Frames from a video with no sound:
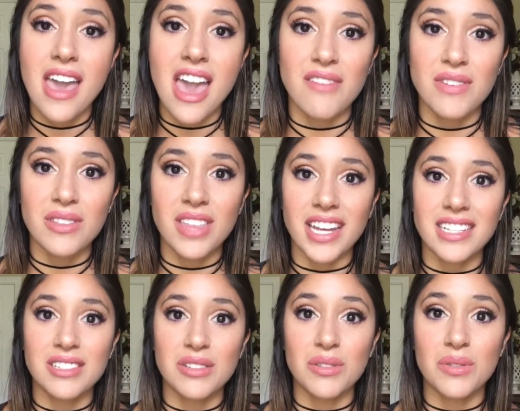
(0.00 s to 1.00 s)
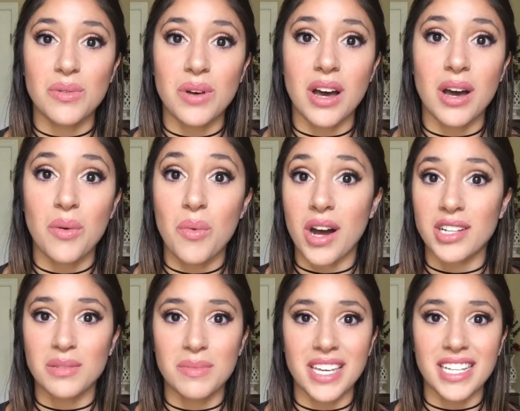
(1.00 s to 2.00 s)
if you'd like to
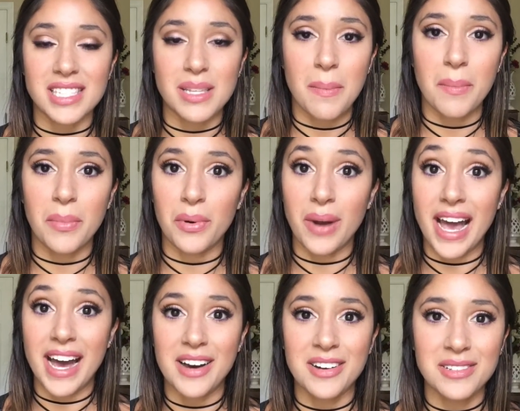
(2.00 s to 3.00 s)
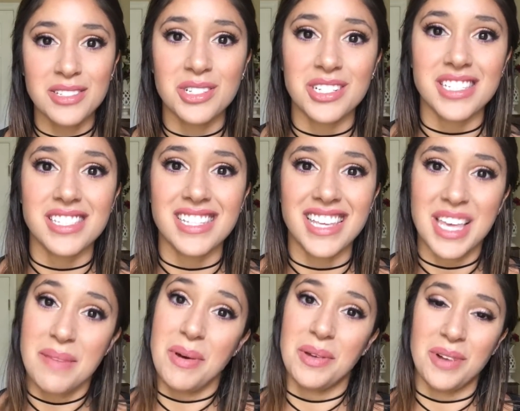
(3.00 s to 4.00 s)
watch me get some brows, just
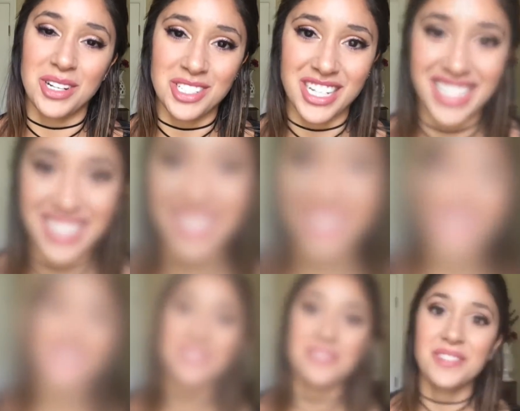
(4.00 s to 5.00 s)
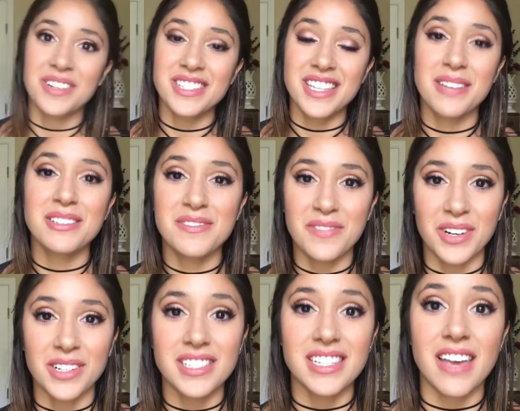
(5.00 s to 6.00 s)
keep on watching. All right, so first things
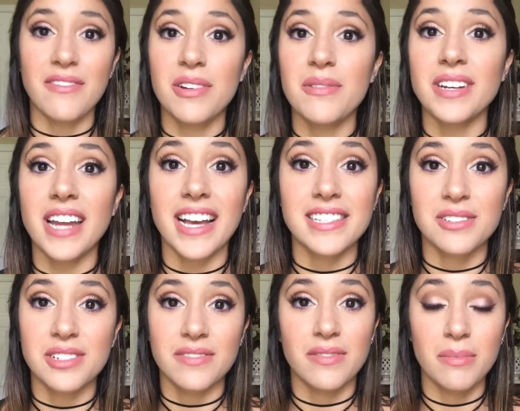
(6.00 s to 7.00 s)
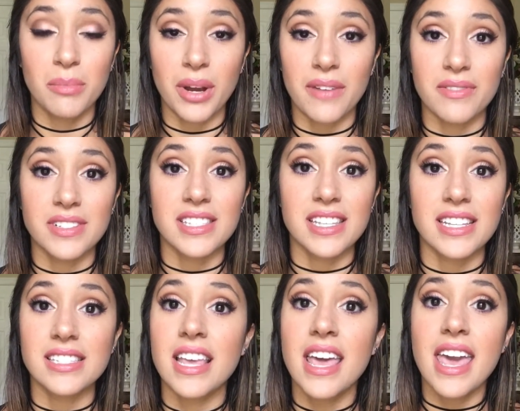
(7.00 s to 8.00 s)
first, everyone has their different
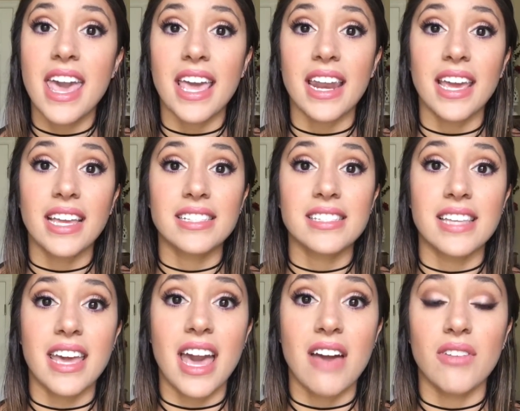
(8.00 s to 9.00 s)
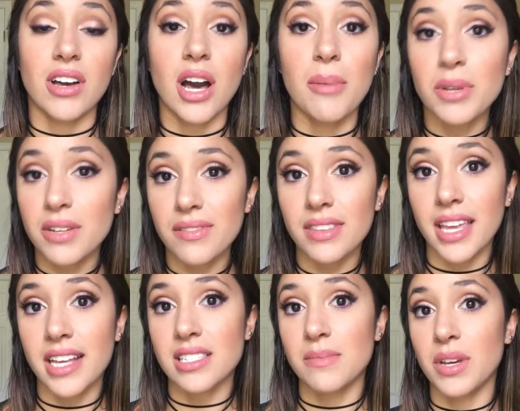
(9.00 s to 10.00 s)
preferences, and I can say I have a couple different
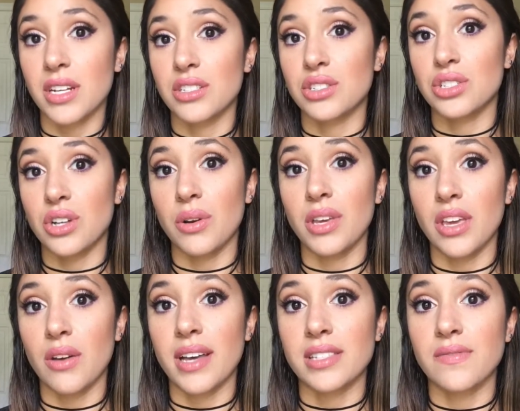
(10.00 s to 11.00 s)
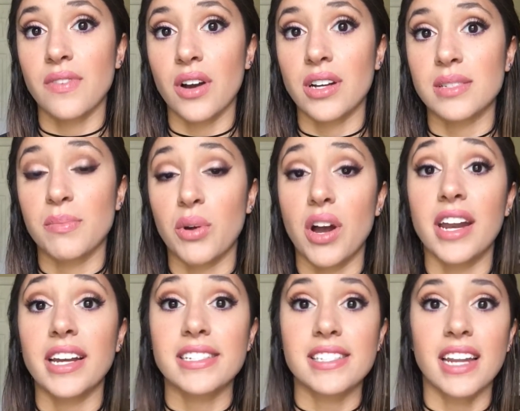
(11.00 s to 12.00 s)
things I'm gonna show you as far as
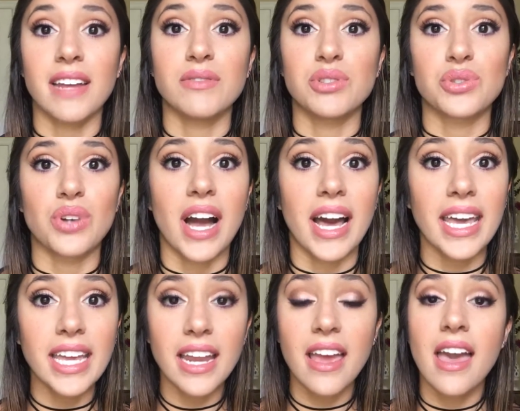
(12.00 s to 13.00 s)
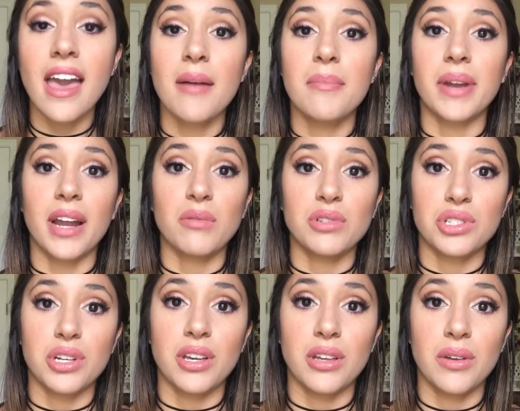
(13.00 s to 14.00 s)
products that I've tried, but I will
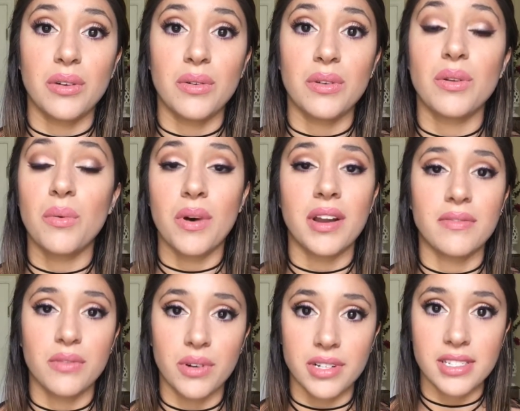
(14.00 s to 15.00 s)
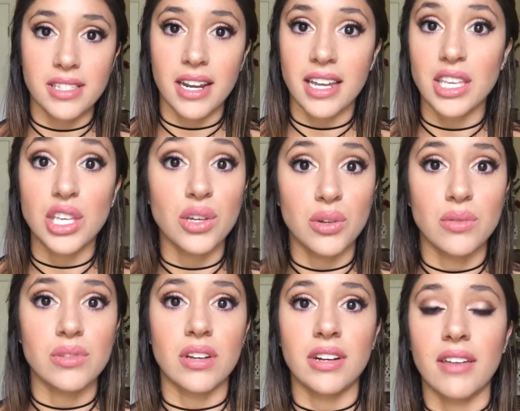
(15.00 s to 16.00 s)
show you the one, of course, that I
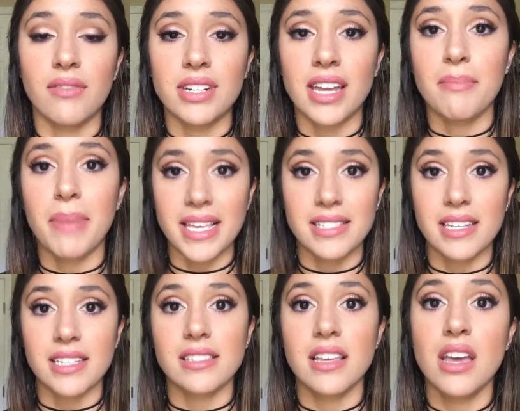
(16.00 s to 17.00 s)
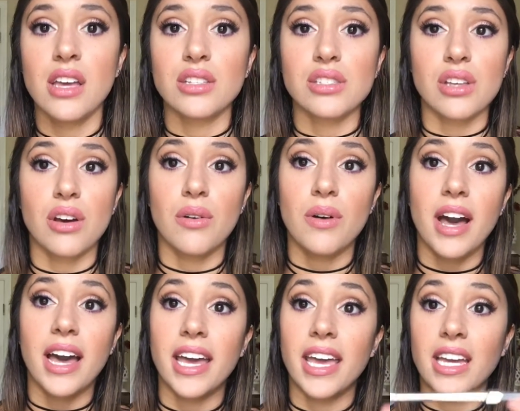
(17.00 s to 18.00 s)
use on an everyday basis. So
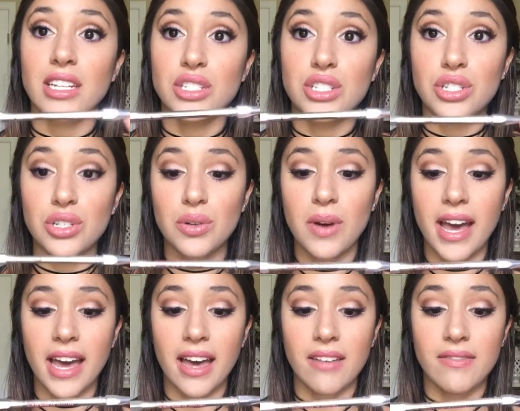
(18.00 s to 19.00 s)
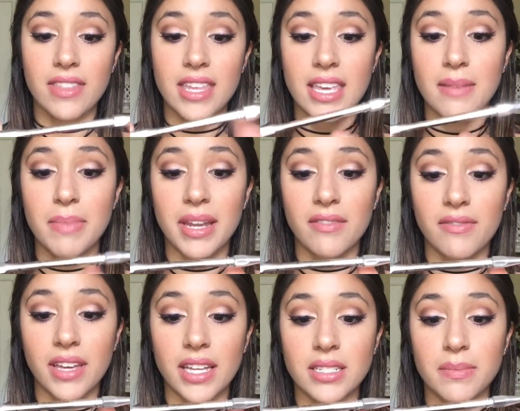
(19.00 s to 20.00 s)
I do have the
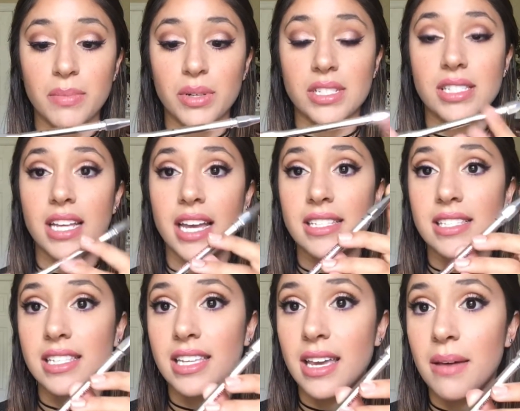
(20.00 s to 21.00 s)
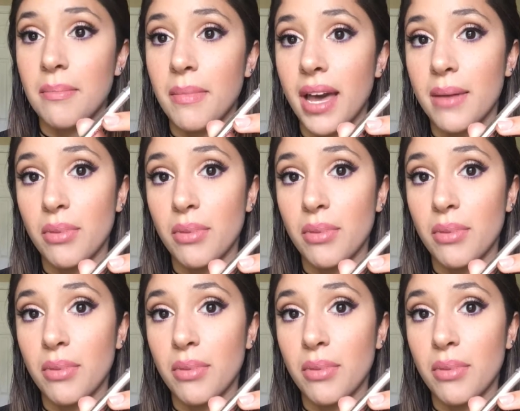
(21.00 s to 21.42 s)
Benefit Precisely My